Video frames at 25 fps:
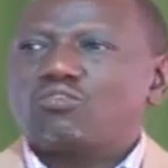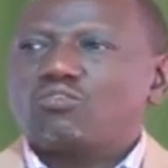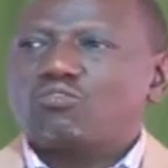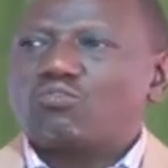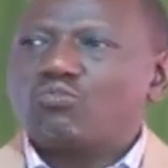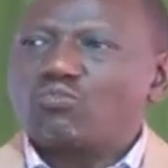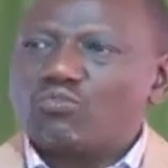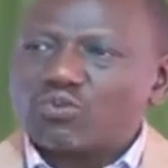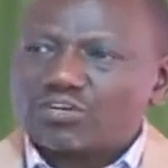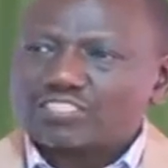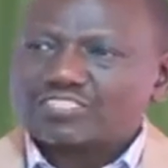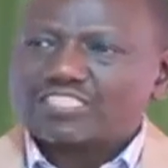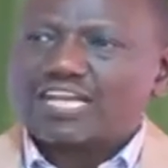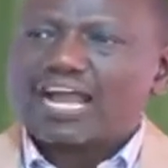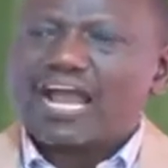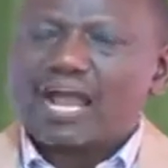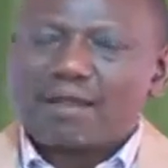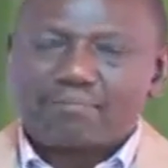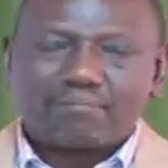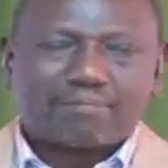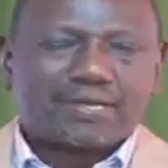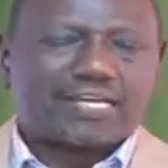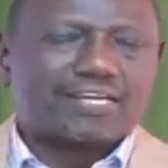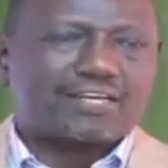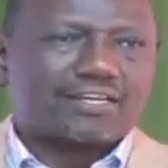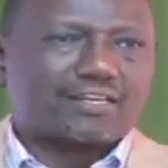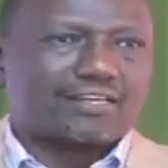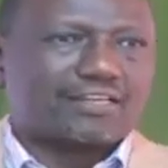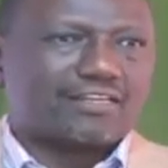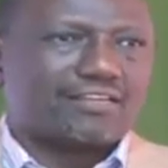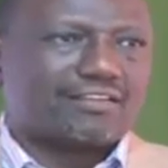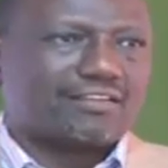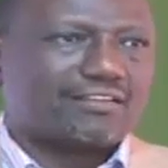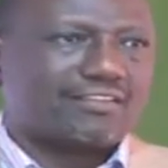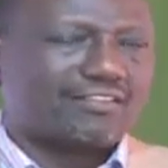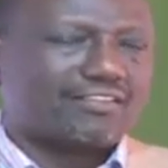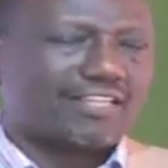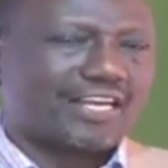what happened
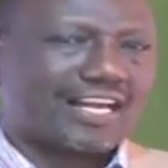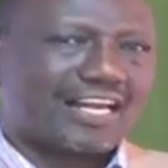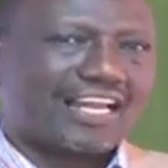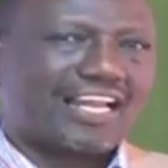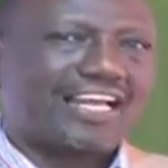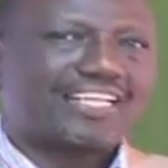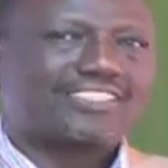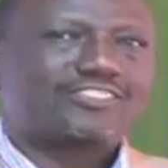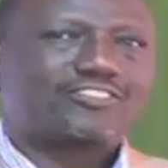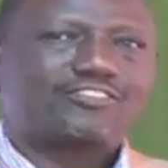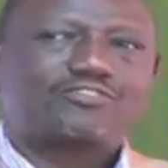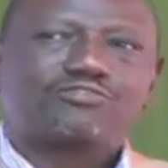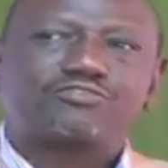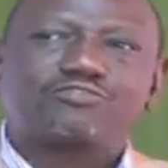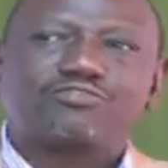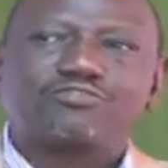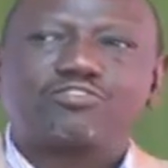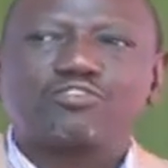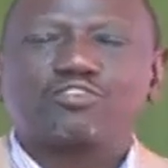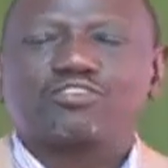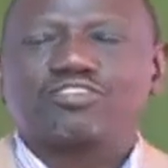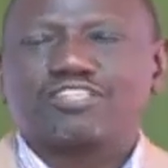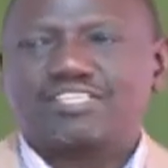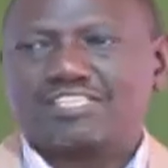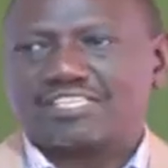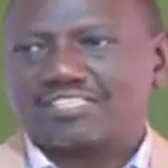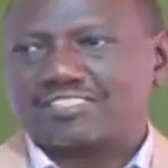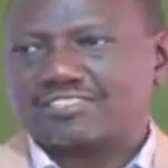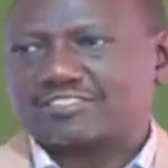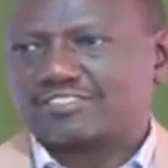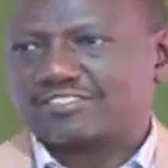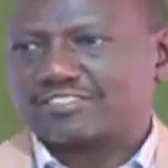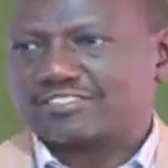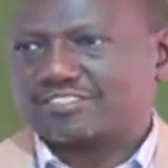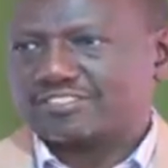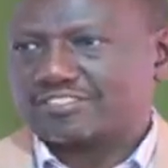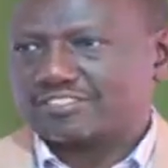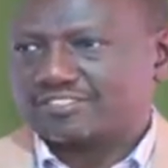the last four
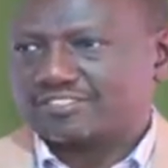years